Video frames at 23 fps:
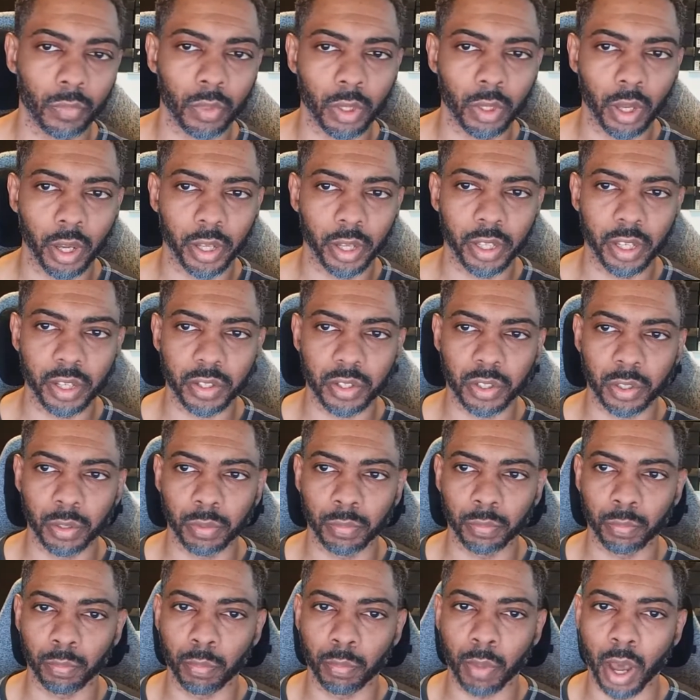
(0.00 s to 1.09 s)
I guess
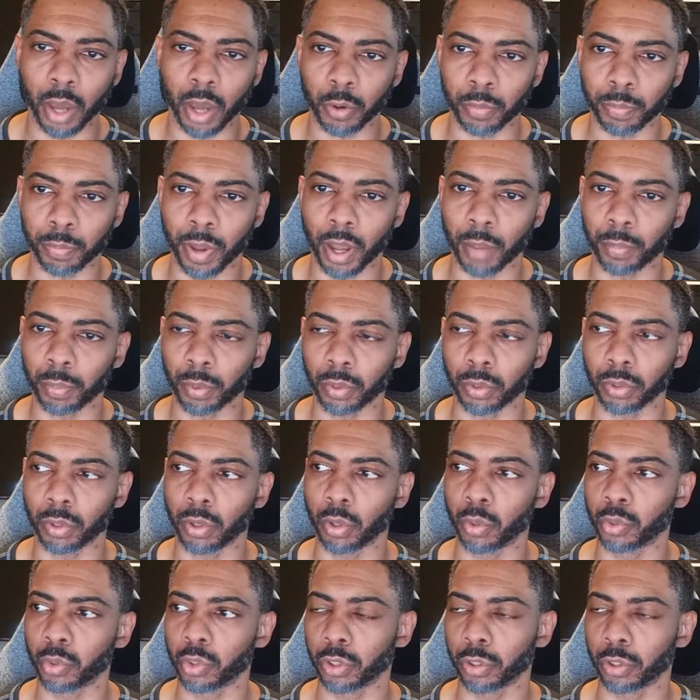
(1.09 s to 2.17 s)
in modern popular
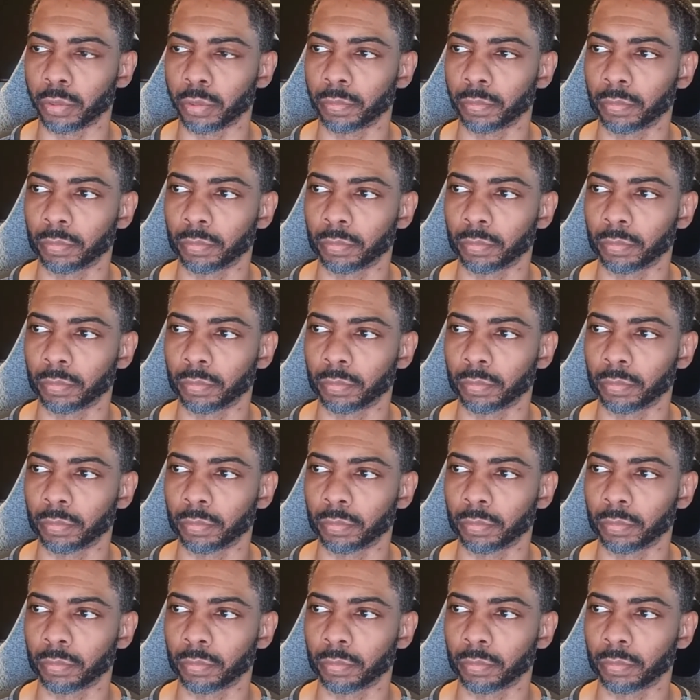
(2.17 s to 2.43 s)
culture,